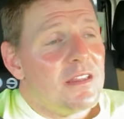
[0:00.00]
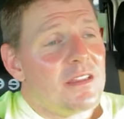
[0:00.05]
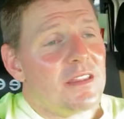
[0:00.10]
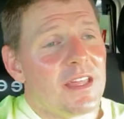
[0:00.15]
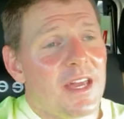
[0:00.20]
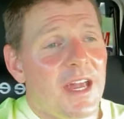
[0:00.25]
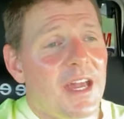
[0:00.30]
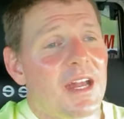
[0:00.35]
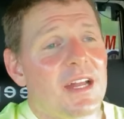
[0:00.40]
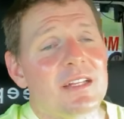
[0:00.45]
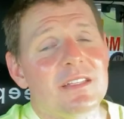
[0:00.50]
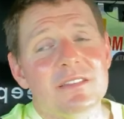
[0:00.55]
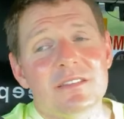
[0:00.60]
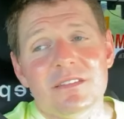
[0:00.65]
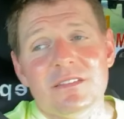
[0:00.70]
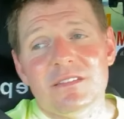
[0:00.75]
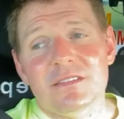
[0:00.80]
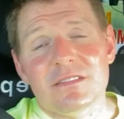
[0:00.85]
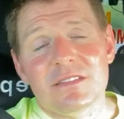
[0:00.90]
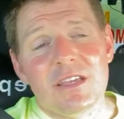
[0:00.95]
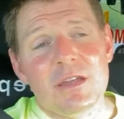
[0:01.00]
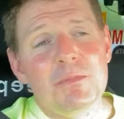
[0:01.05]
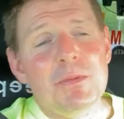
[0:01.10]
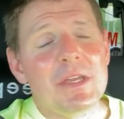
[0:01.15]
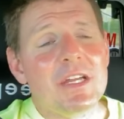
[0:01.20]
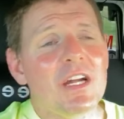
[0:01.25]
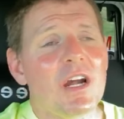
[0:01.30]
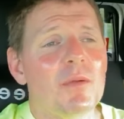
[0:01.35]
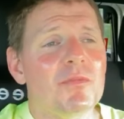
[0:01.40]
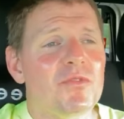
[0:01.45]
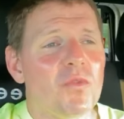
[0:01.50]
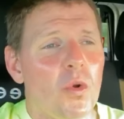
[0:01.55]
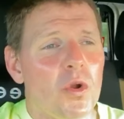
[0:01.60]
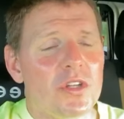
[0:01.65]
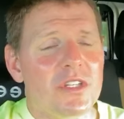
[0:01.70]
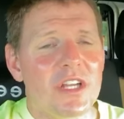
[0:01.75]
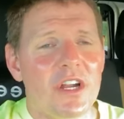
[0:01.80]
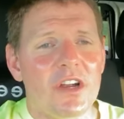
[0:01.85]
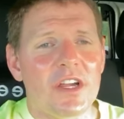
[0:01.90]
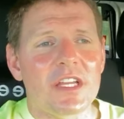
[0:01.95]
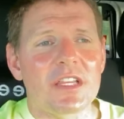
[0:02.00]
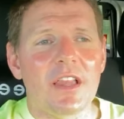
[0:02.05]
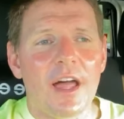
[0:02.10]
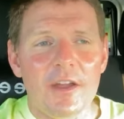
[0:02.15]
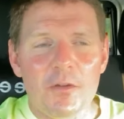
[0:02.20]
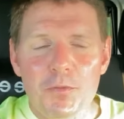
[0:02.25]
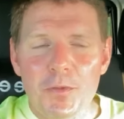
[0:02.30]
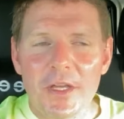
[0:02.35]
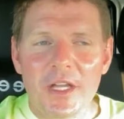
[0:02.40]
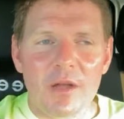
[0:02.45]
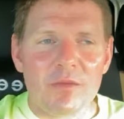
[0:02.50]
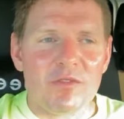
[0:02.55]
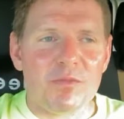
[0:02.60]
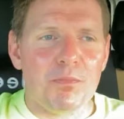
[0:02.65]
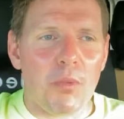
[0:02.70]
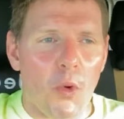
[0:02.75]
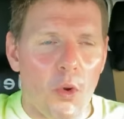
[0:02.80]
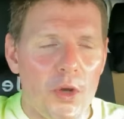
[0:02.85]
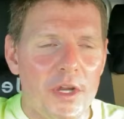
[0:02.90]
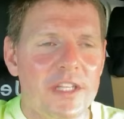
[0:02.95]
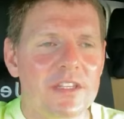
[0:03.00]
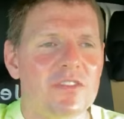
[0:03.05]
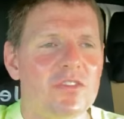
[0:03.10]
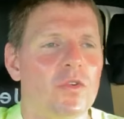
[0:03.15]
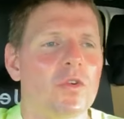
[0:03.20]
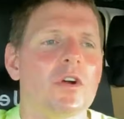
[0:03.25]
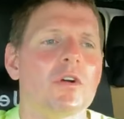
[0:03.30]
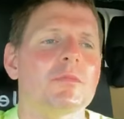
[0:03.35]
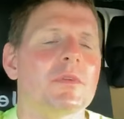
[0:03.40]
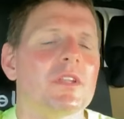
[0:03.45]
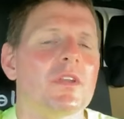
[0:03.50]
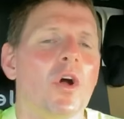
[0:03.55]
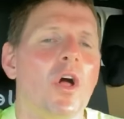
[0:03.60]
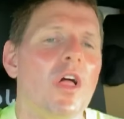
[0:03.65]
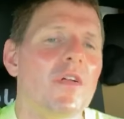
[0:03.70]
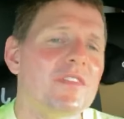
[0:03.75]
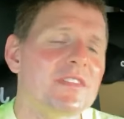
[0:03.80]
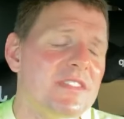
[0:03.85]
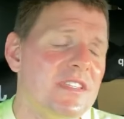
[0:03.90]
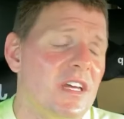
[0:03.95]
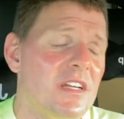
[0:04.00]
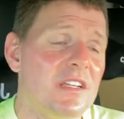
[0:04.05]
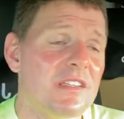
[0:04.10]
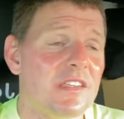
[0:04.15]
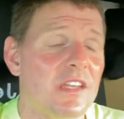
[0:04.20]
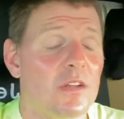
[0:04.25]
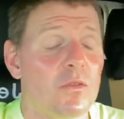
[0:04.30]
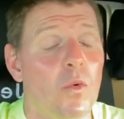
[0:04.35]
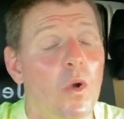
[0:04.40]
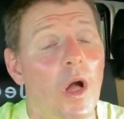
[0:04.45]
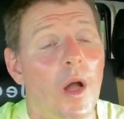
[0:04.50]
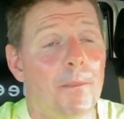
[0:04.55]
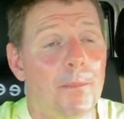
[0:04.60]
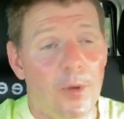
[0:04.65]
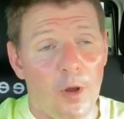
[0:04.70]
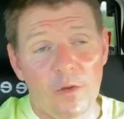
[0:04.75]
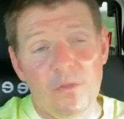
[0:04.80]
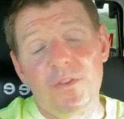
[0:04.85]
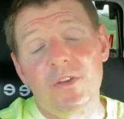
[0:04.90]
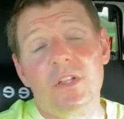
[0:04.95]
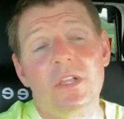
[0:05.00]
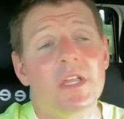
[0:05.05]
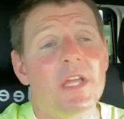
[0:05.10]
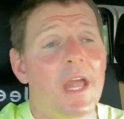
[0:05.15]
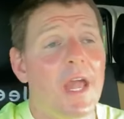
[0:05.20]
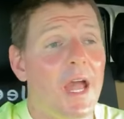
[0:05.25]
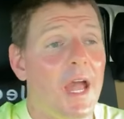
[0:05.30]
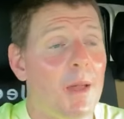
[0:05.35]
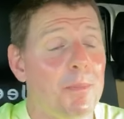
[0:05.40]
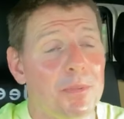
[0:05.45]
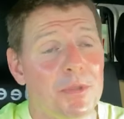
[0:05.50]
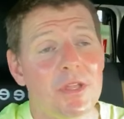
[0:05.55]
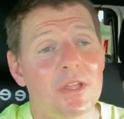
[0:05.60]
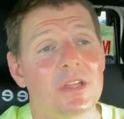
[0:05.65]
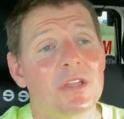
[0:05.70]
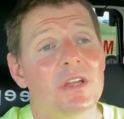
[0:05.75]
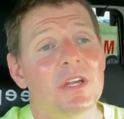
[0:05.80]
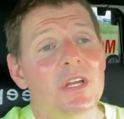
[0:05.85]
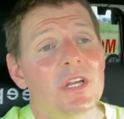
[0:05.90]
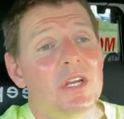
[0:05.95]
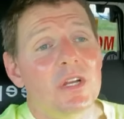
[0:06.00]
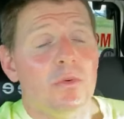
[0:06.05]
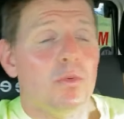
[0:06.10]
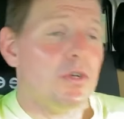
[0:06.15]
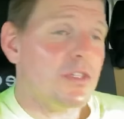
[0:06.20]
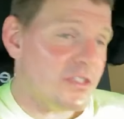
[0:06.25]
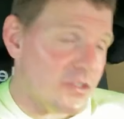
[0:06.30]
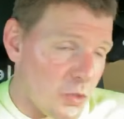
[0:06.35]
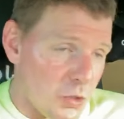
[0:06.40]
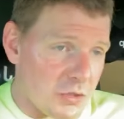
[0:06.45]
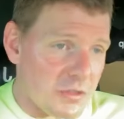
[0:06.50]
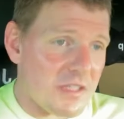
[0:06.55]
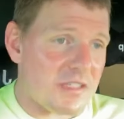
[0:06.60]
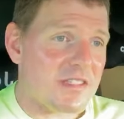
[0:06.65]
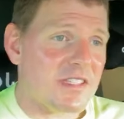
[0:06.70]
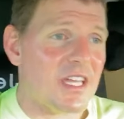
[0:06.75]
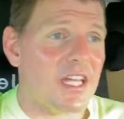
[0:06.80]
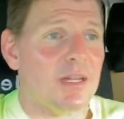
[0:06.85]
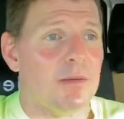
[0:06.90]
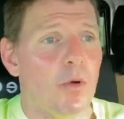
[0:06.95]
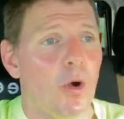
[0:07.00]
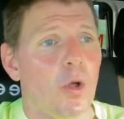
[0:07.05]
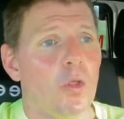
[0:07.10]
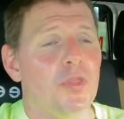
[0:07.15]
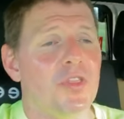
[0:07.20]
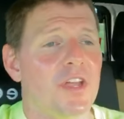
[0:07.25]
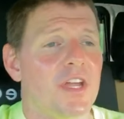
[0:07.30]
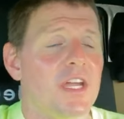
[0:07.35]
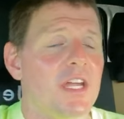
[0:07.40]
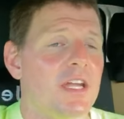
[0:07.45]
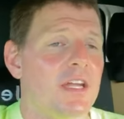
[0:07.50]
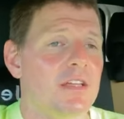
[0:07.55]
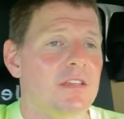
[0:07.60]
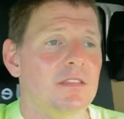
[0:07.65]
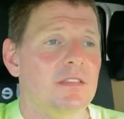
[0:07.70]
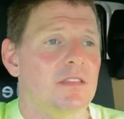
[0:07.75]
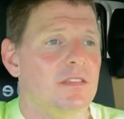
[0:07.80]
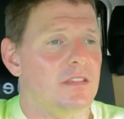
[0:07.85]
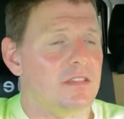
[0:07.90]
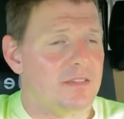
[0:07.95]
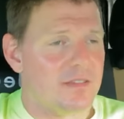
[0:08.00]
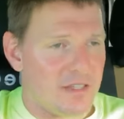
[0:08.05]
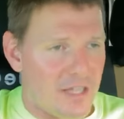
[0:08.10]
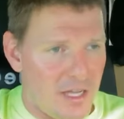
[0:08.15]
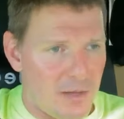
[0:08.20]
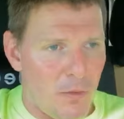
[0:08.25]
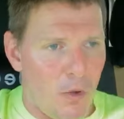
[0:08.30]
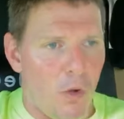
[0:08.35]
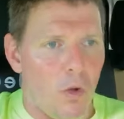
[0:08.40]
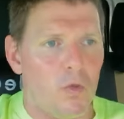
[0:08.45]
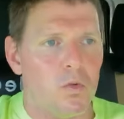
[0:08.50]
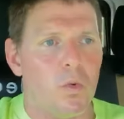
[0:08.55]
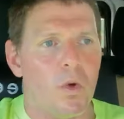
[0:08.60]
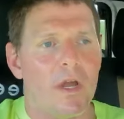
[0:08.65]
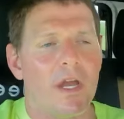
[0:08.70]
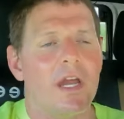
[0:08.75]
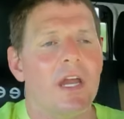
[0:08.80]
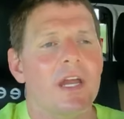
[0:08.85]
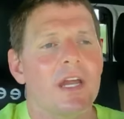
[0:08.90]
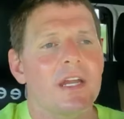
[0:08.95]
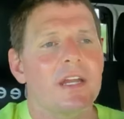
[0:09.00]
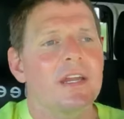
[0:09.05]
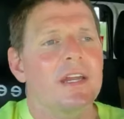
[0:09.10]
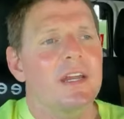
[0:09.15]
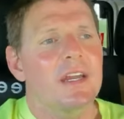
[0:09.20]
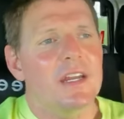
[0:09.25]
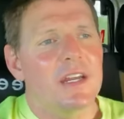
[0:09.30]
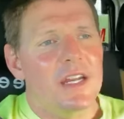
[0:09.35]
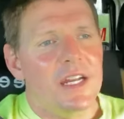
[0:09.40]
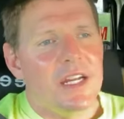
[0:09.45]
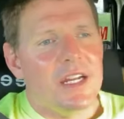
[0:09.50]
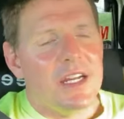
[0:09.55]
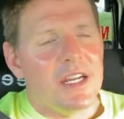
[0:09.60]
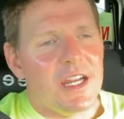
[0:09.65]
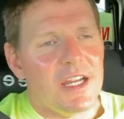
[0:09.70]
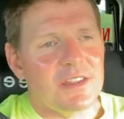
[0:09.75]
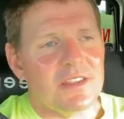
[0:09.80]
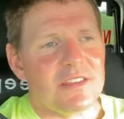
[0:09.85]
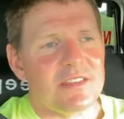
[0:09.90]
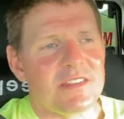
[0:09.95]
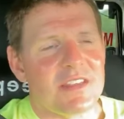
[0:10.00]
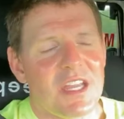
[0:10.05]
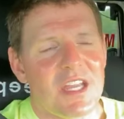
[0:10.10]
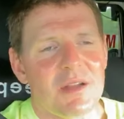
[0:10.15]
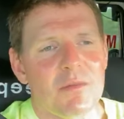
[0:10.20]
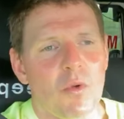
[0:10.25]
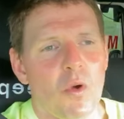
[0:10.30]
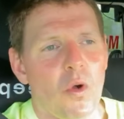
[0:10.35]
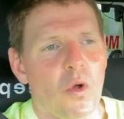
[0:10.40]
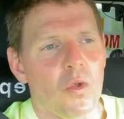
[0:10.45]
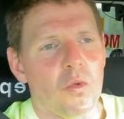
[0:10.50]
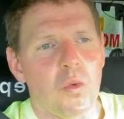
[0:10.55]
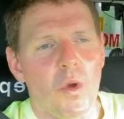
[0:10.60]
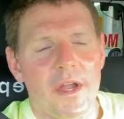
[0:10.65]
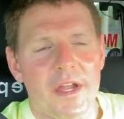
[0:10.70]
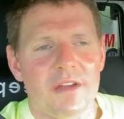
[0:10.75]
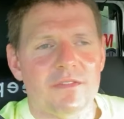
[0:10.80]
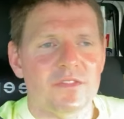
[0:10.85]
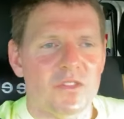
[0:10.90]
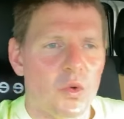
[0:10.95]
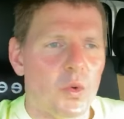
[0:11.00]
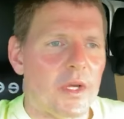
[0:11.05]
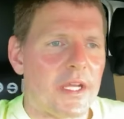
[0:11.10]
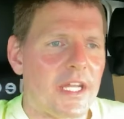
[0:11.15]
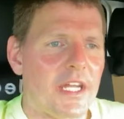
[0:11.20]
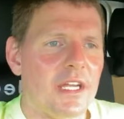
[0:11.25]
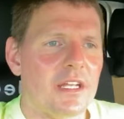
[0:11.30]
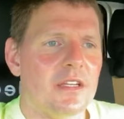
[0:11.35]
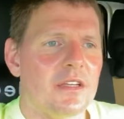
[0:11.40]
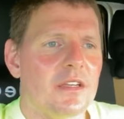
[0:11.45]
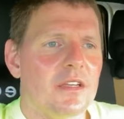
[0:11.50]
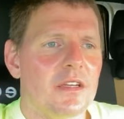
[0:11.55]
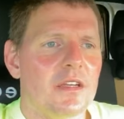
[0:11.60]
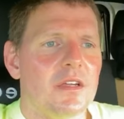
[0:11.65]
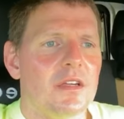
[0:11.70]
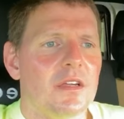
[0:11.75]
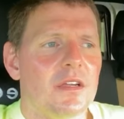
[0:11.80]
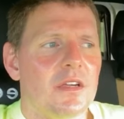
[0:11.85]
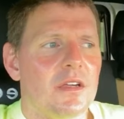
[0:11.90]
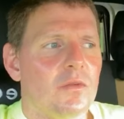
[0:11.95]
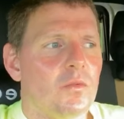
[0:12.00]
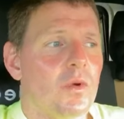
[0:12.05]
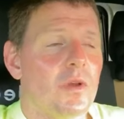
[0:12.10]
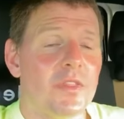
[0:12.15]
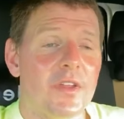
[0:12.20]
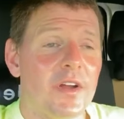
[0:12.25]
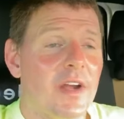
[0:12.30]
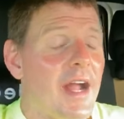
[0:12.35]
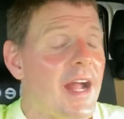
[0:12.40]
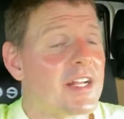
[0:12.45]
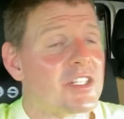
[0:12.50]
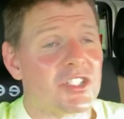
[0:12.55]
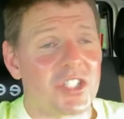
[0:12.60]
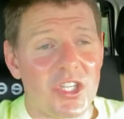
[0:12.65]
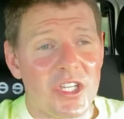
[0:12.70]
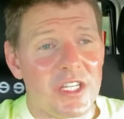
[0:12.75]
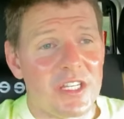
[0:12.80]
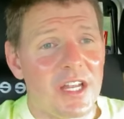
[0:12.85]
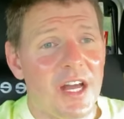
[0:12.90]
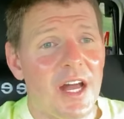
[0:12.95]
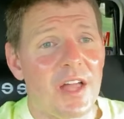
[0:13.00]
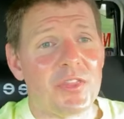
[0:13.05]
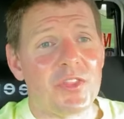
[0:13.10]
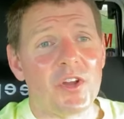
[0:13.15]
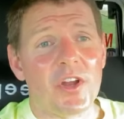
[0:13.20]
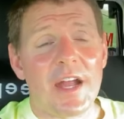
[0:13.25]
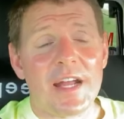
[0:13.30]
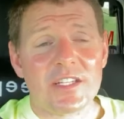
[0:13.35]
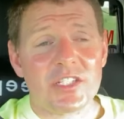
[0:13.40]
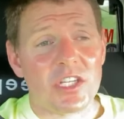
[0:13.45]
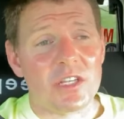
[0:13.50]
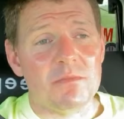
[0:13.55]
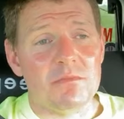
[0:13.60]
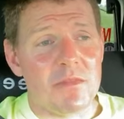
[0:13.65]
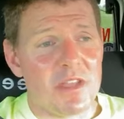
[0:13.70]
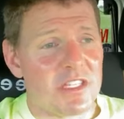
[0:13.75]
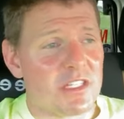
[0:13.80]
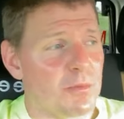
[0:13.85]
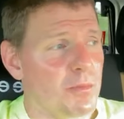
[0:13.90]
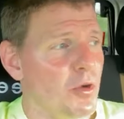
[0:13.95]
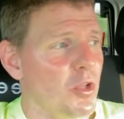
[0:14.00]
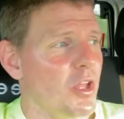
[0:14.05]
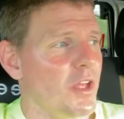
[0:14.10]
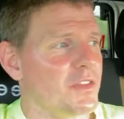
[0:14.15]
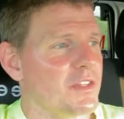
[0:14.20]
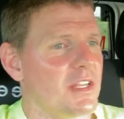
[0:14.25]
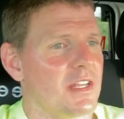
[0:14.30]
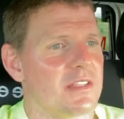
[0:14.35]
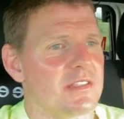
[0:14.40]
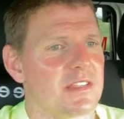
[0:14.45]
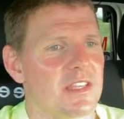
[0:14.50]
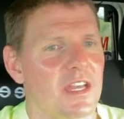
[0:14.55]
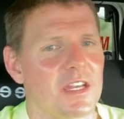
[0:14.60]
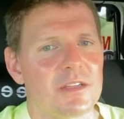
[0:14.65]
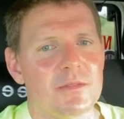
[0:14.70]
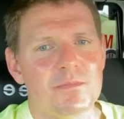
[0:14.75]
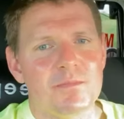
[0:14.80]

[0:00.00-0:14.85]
that it becomes ordinary and life becomes boring to them. And all of a sudden it's like, well, I'm perfectly happy with doing the same old thing, the same old way, and the same old way of doing it. When they're actually not. They're actually miserable on the inside.